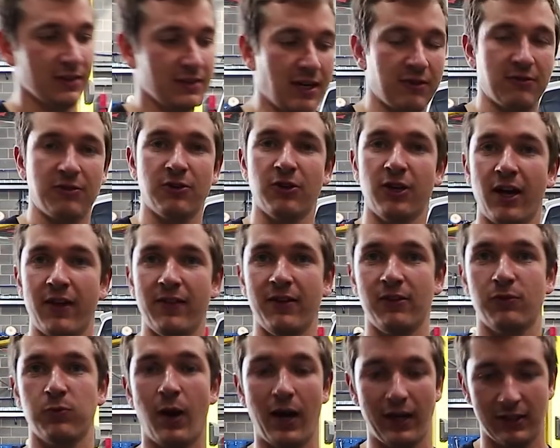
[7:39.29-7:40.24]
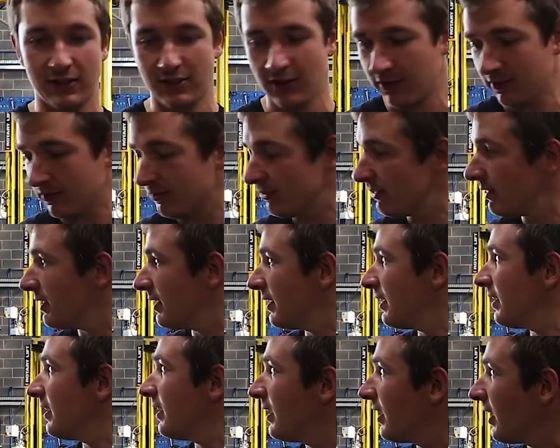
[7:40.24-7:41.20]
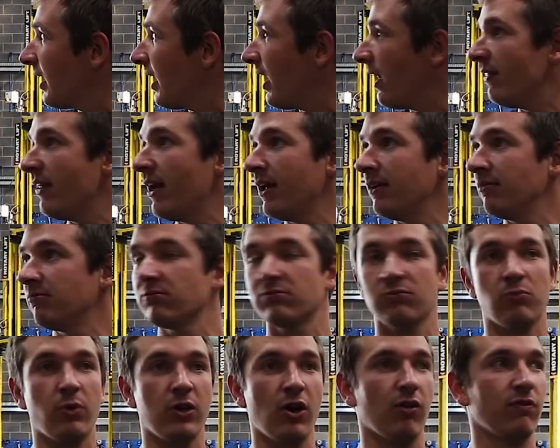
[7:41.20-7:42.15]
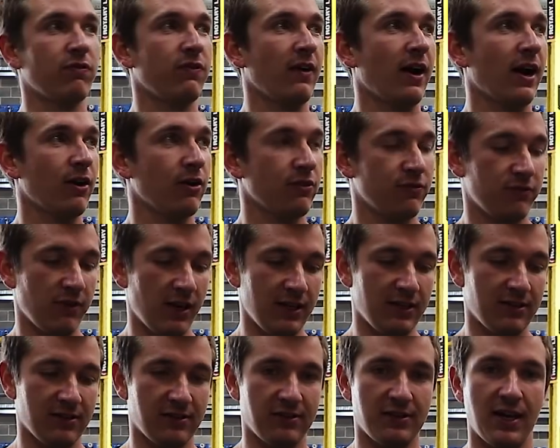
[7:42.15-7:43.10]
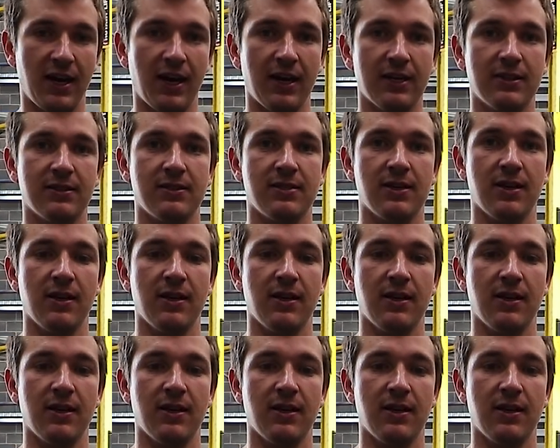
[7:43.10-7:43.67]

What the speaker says: Dan's going to get this whacked on, and then we're not far off, ready to start